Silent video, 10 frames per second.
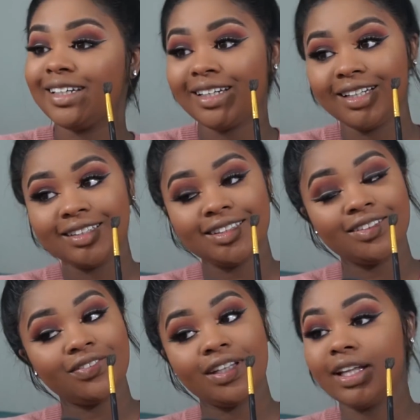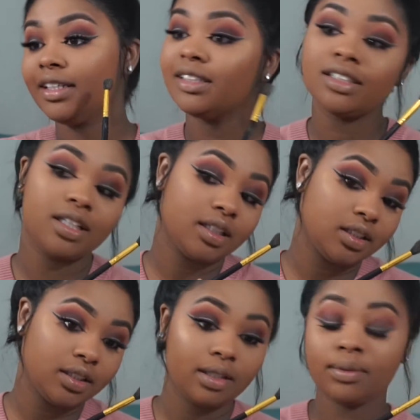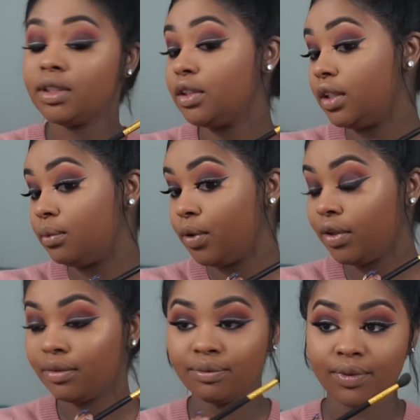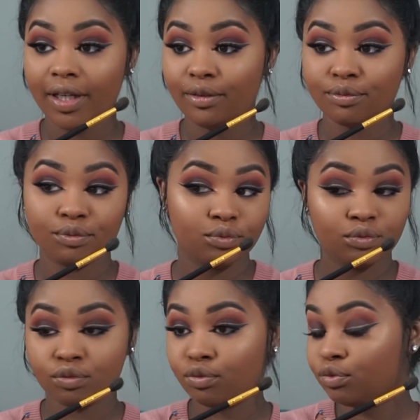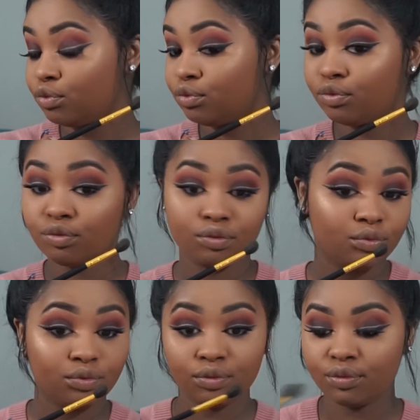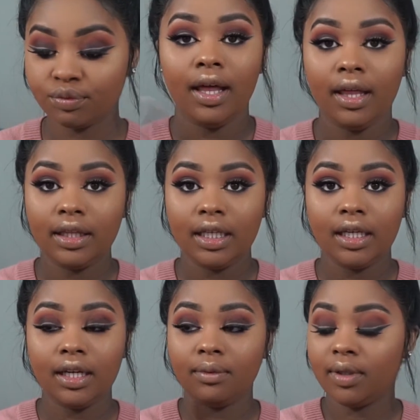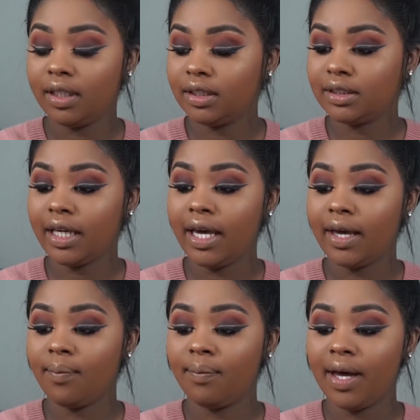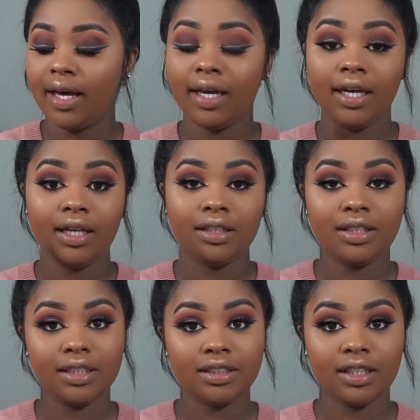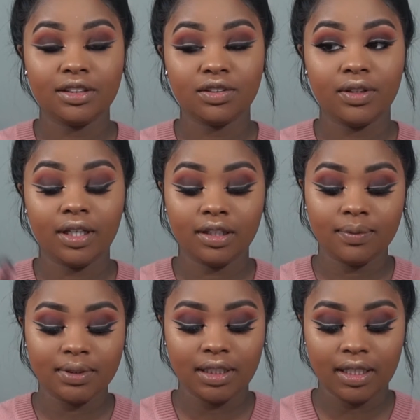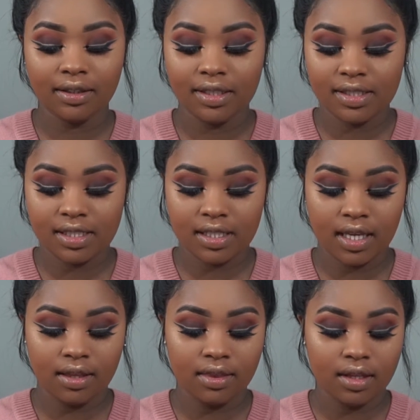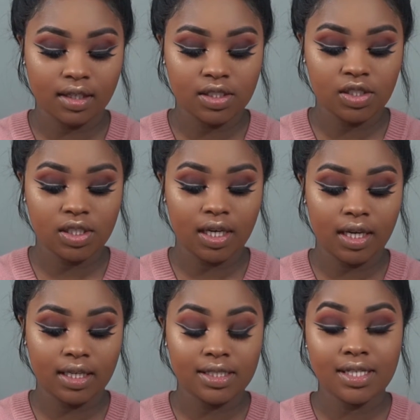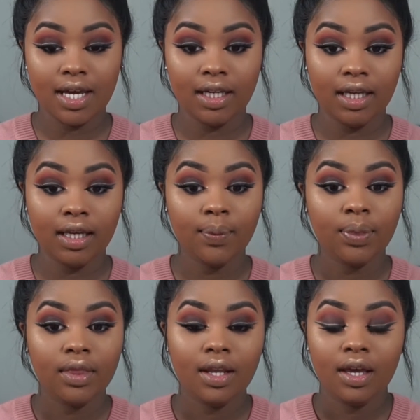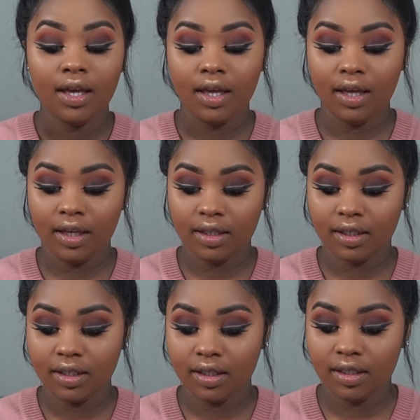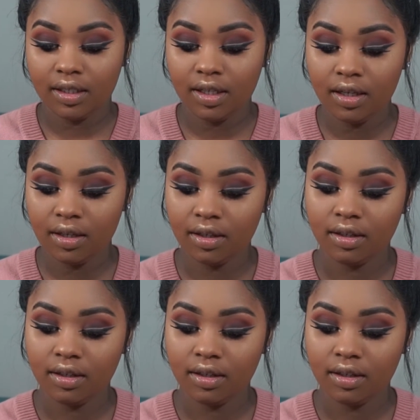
I guess if the light doesn't catch it, that means you need more, right? Mm -hmm. And then I'm going to take my NYX Lingerie lipstick. This is in the shade Teddy. And